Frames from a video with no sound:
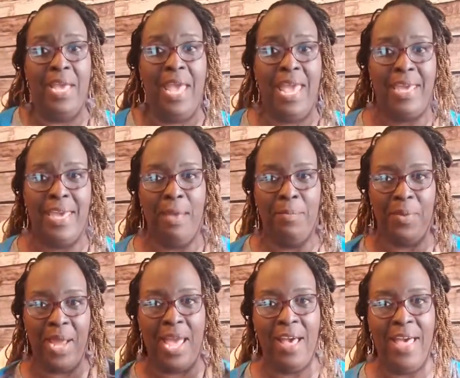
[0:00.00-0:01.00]
Hey
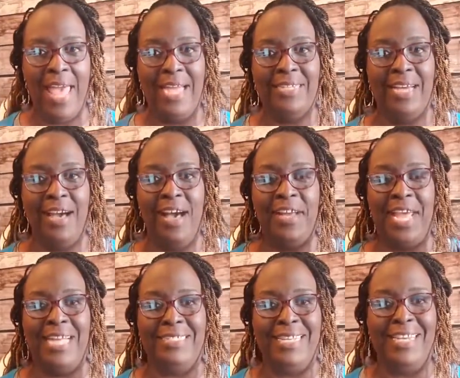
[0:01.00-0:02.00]
Cambrell, hey Don,
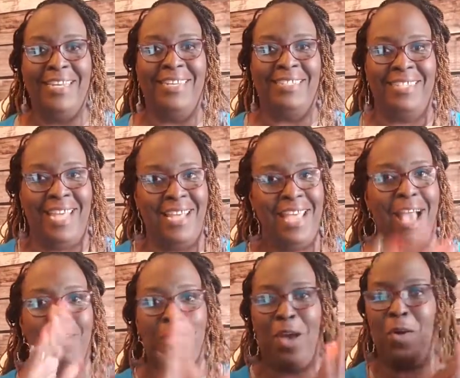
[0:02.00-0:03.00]
hey Tina, there
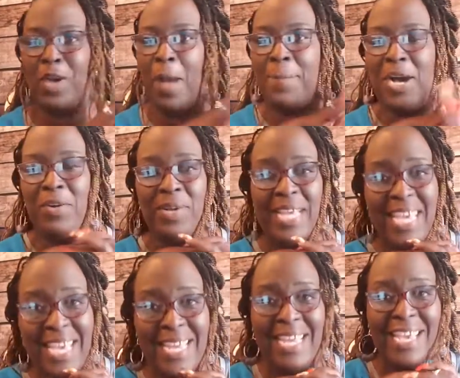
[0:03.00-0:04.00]
y'all go. Come on
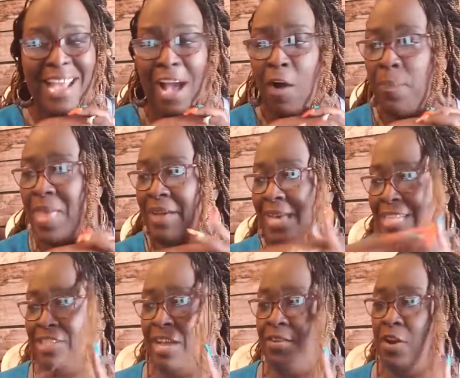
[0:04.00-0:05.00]
in here. I hope y'all
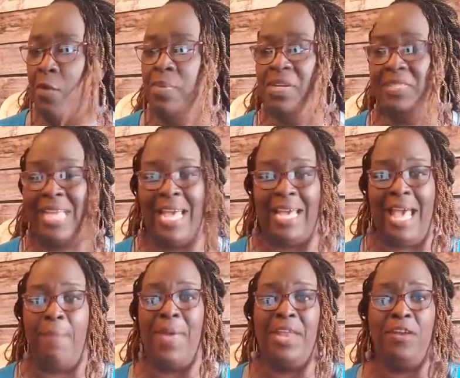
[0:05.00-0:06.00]
got y'all notebooks. I
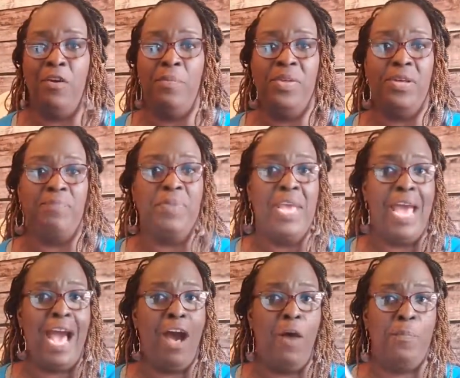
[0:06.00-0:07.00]
got my notebook.
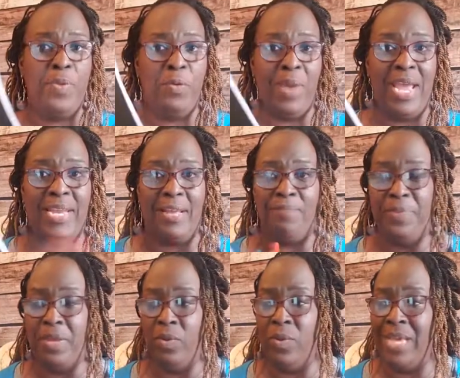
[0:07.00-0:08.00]
I hope you're ready.
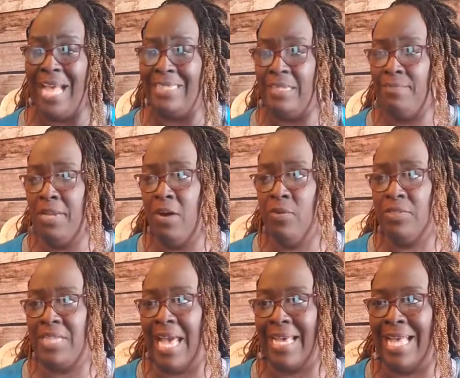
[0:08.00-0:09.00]
We got some
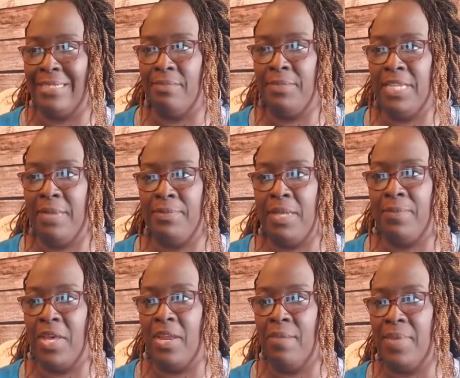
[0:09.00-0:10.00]
notes. I got some tips. I'm
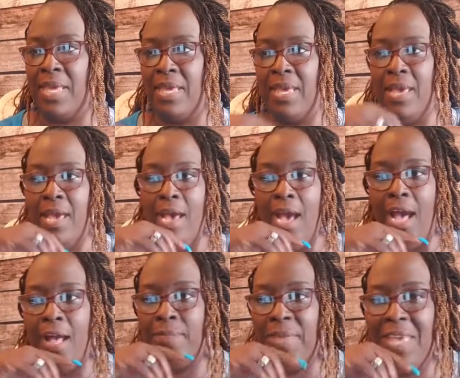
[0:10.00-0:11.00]
gonna be be
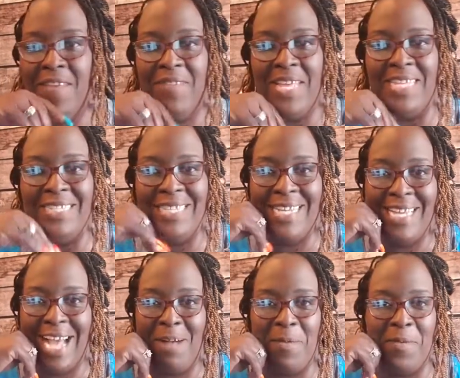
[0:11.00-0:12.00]
um, giving.
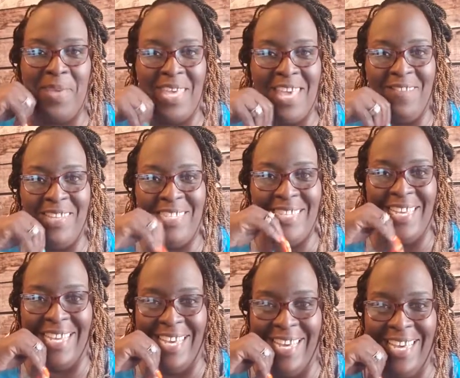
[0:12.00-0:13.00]
I'm going to be giving to you.